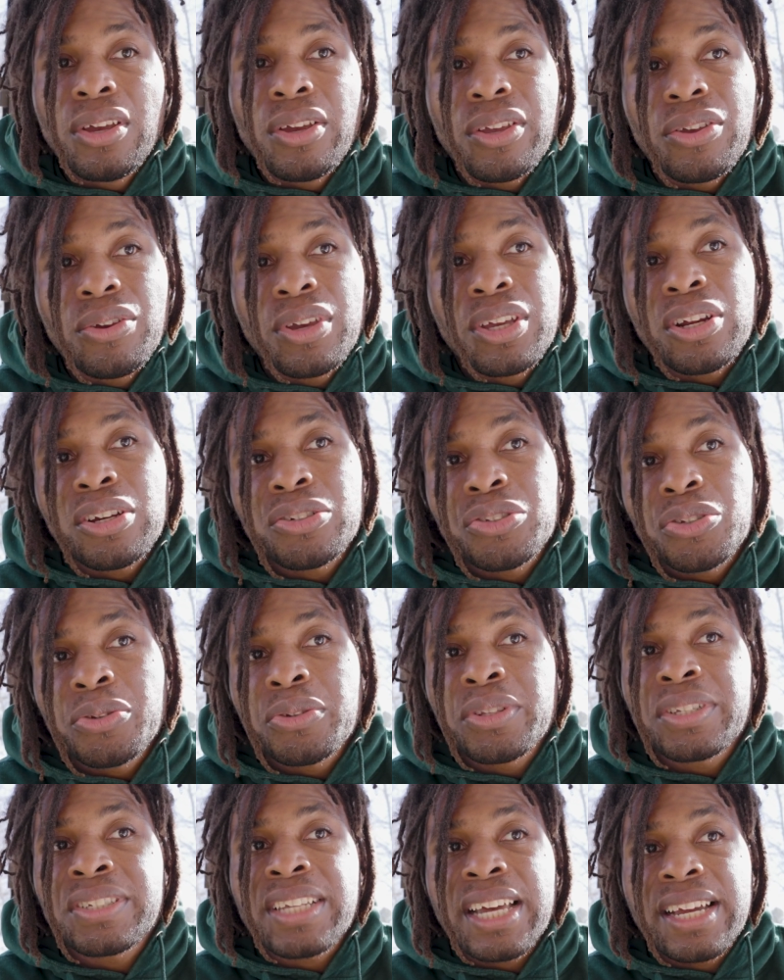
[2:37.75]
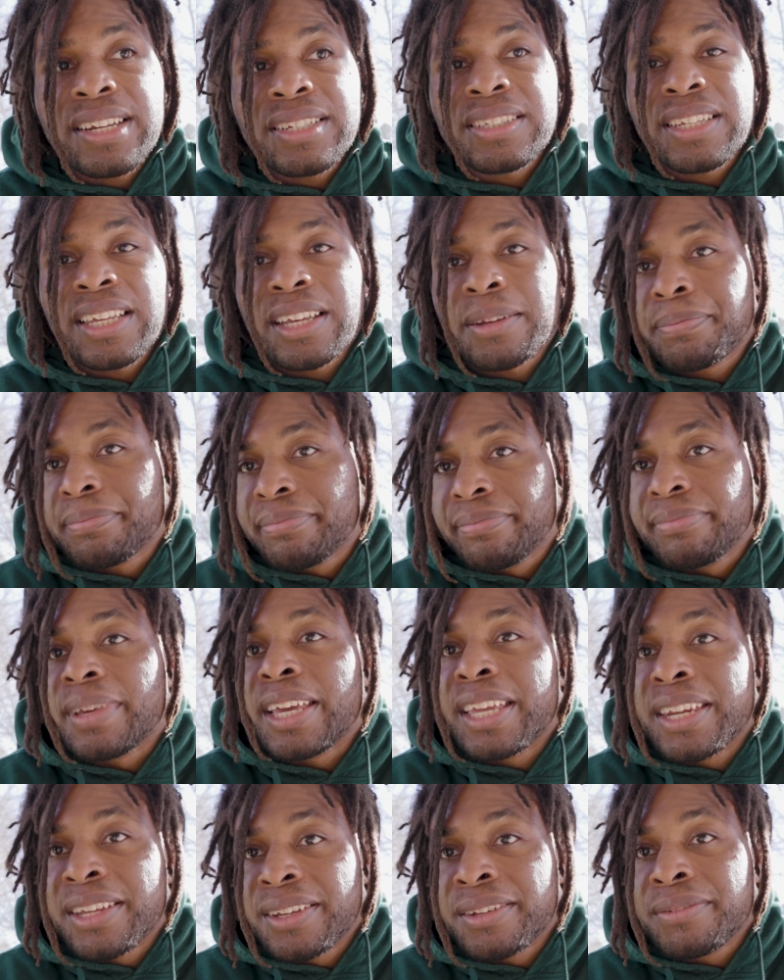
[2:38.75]
You can also do the side step
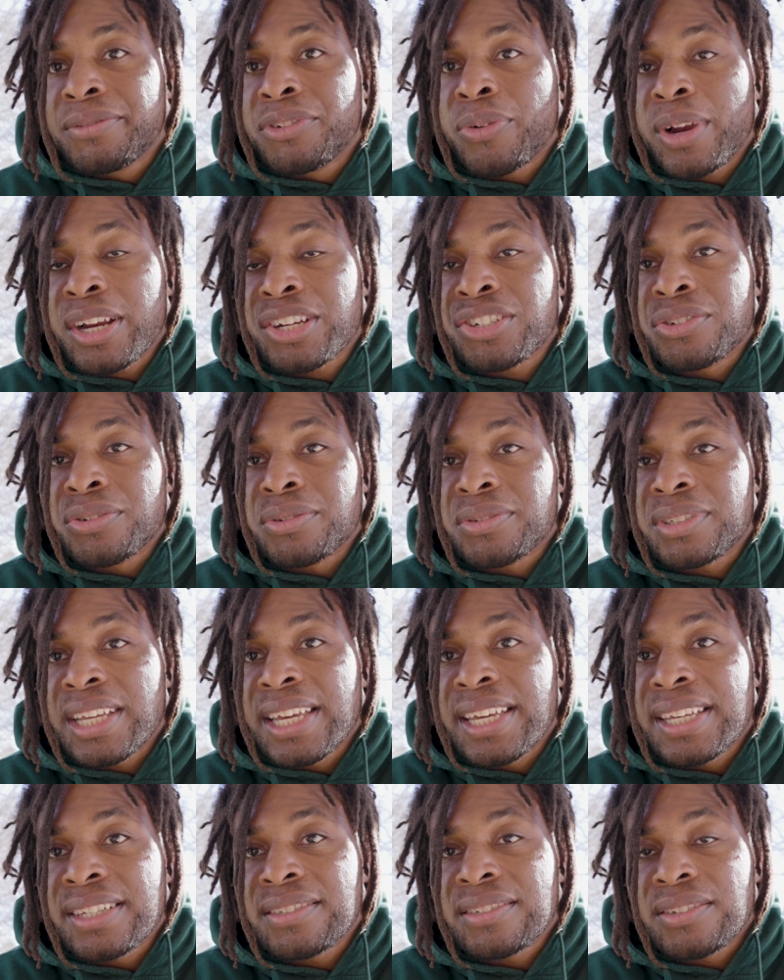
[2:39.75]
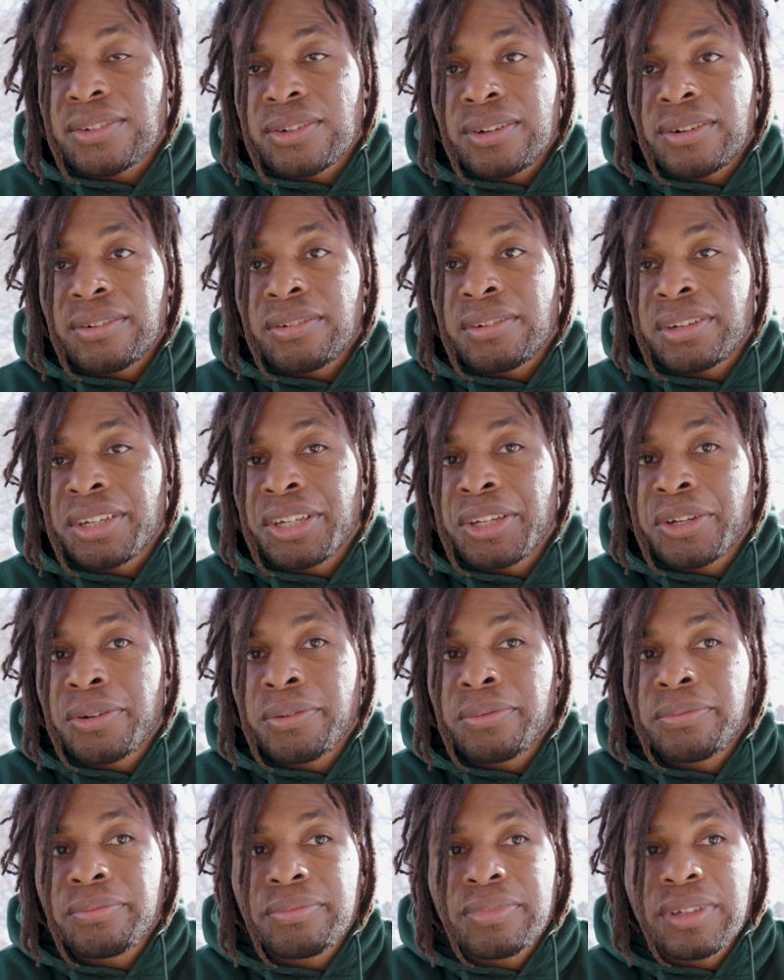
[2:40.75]
in a directional stance, or
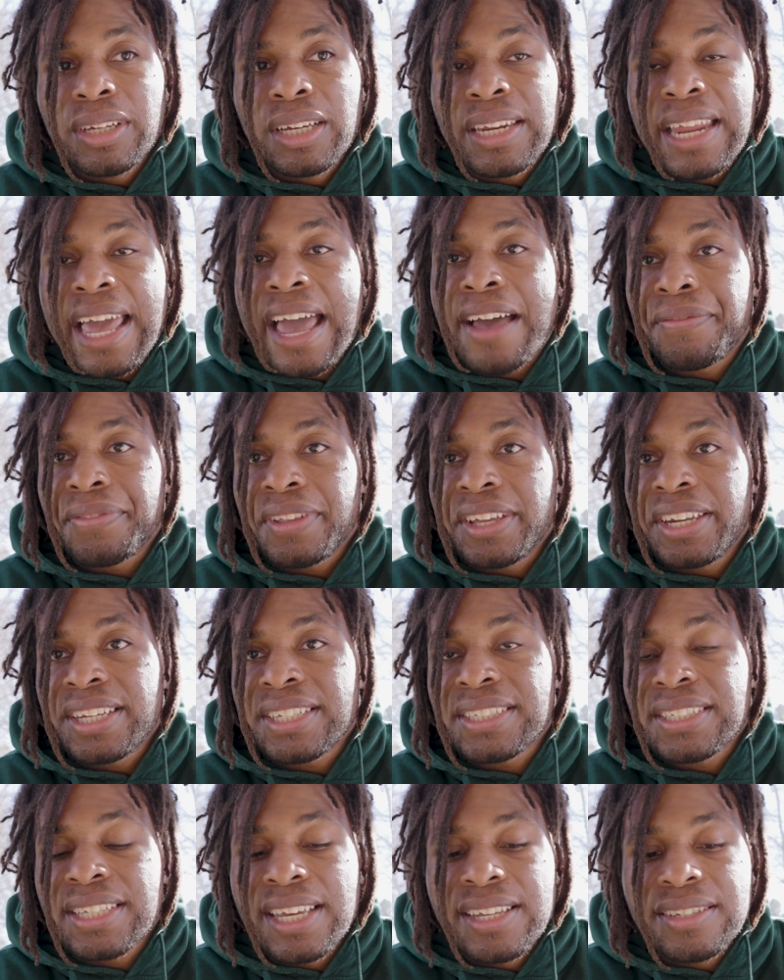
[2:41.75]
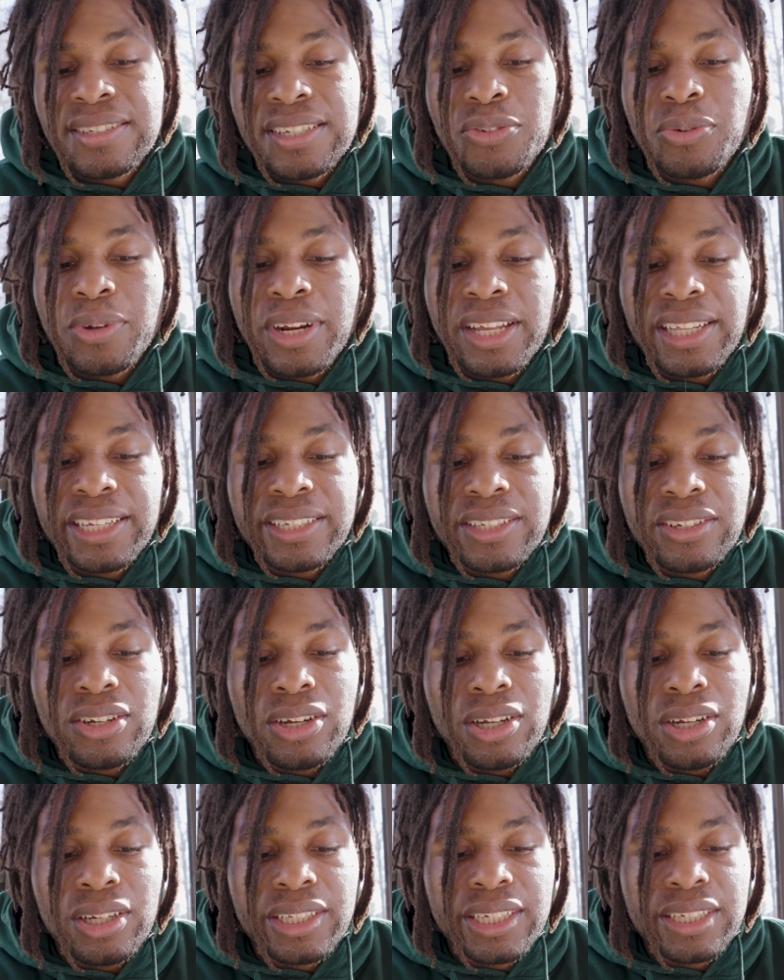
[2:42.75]
an athletic stance. That's what I like to
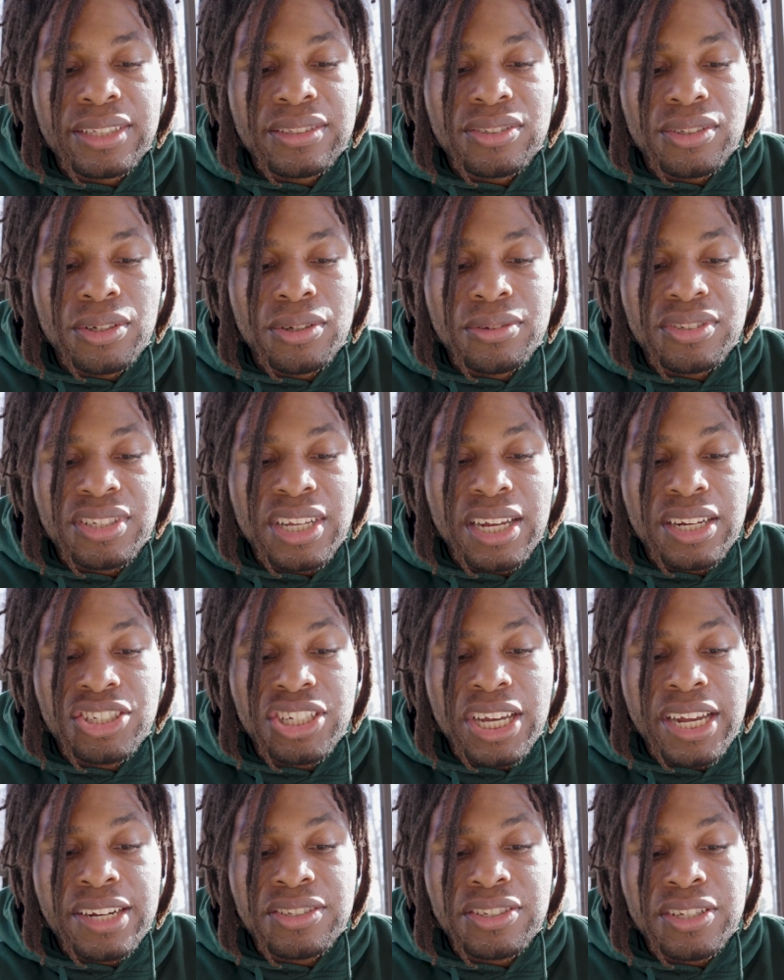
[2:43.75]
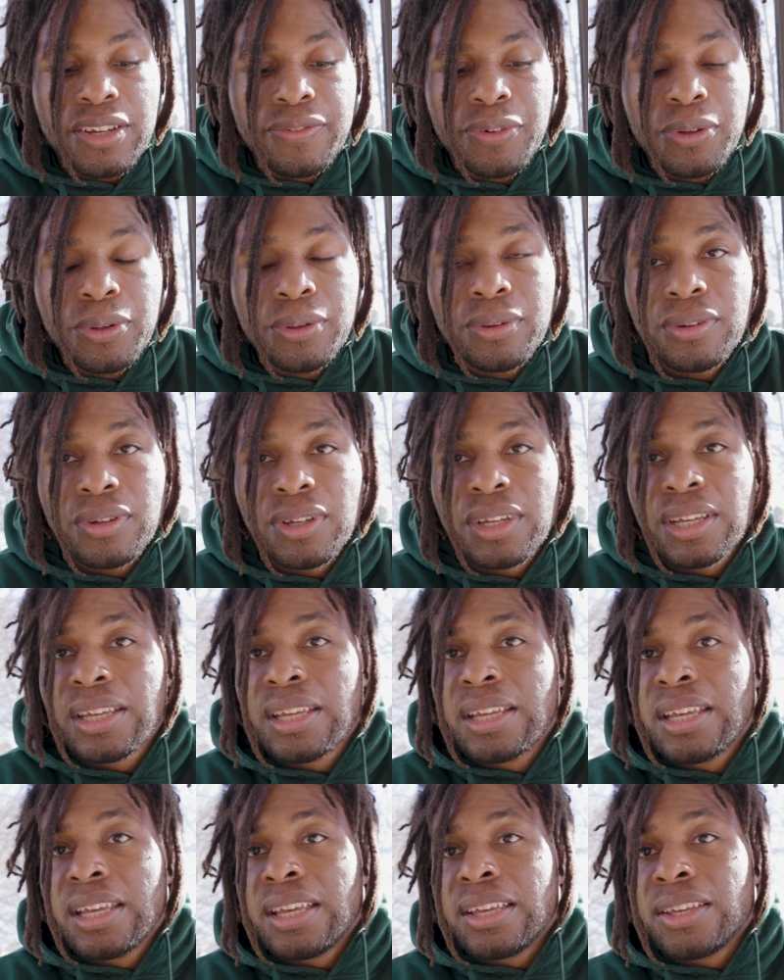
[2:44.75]
call it. So side shuffle,
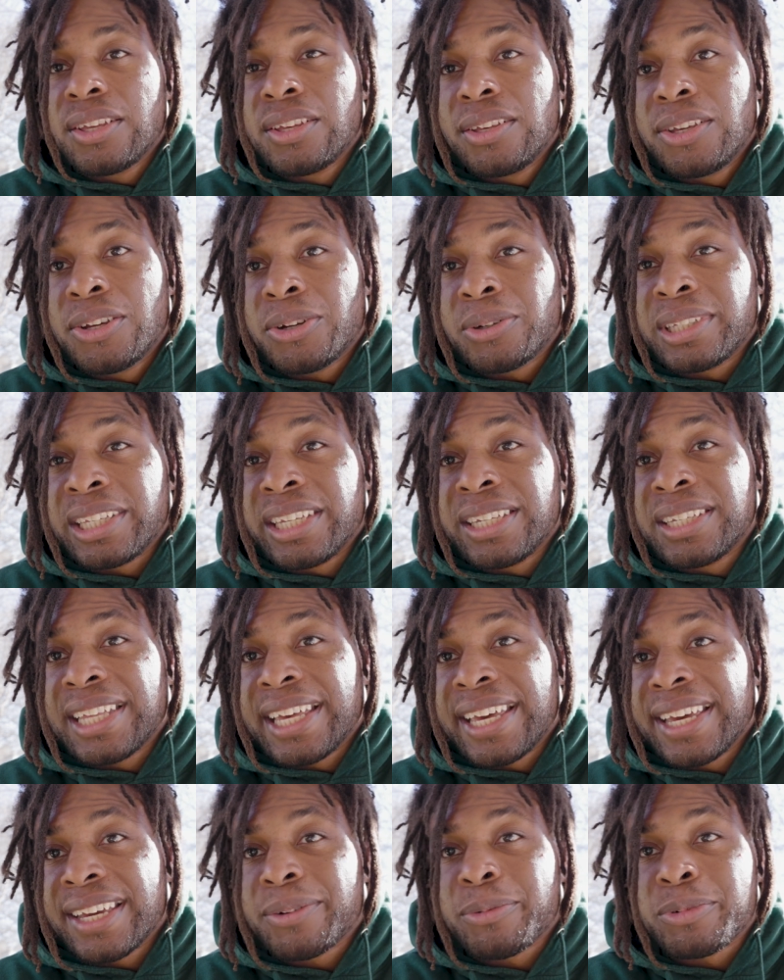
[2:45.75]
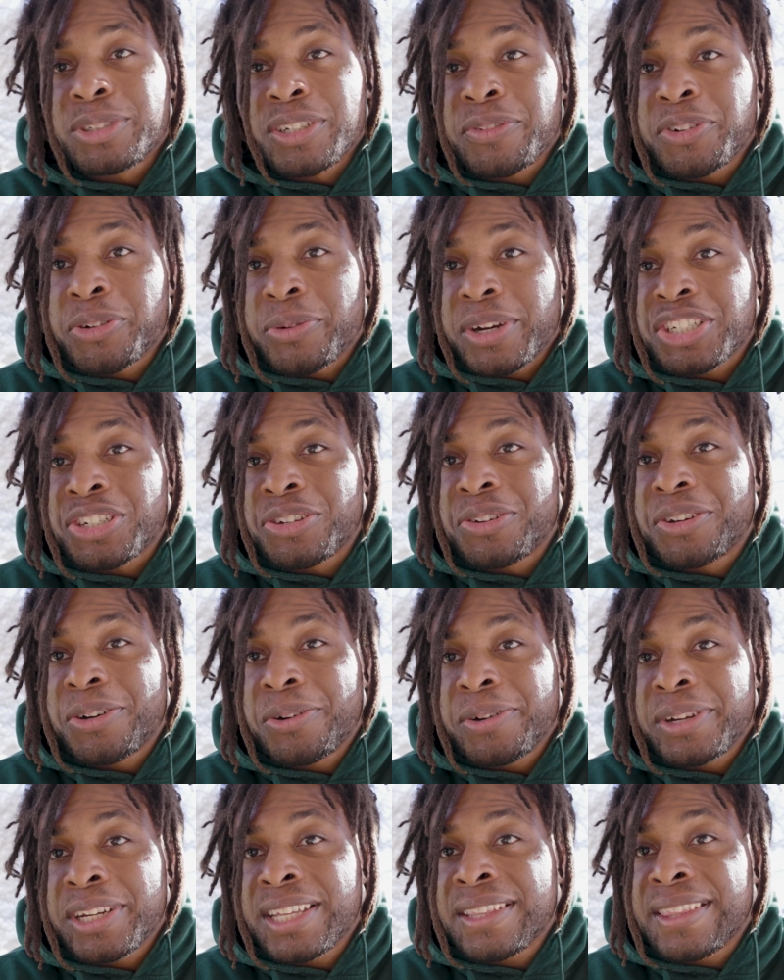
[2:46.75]
your lead leg, whichever direction you're
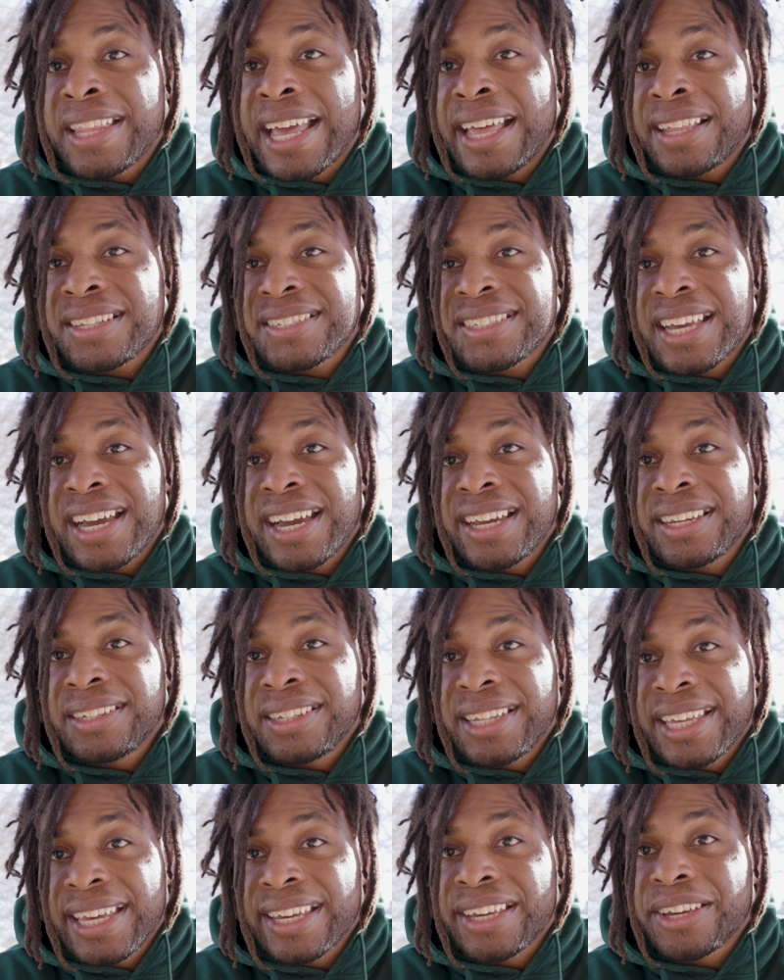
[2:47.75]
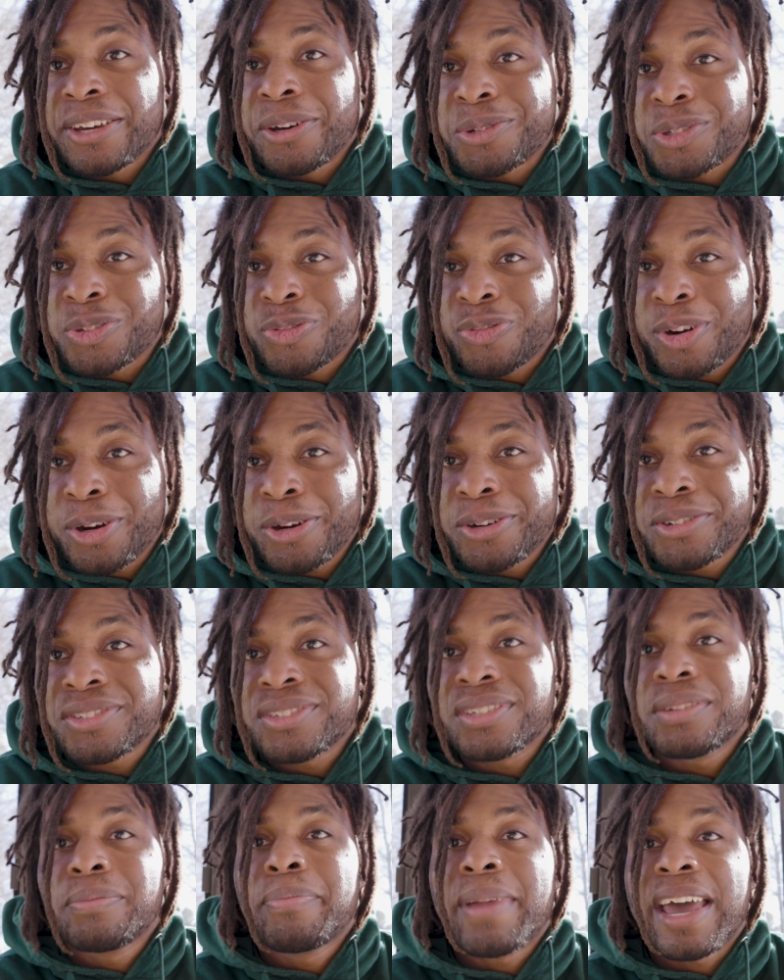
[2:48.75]
going in, that side leg goes
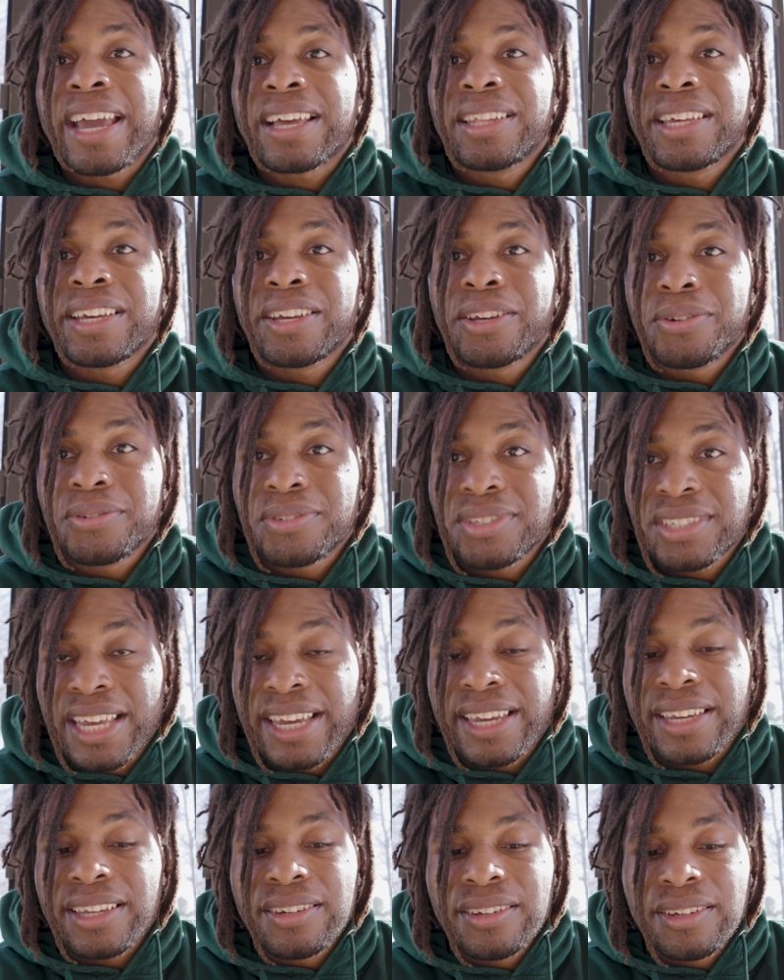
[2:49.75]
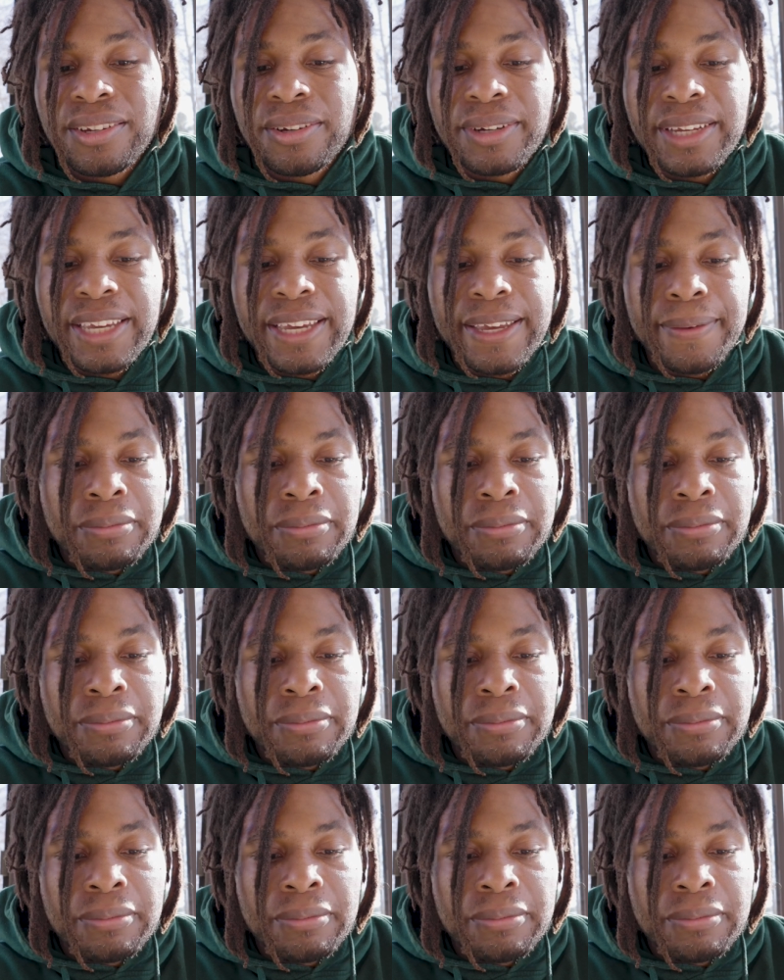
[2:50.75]
first, back leg goes second. Okay.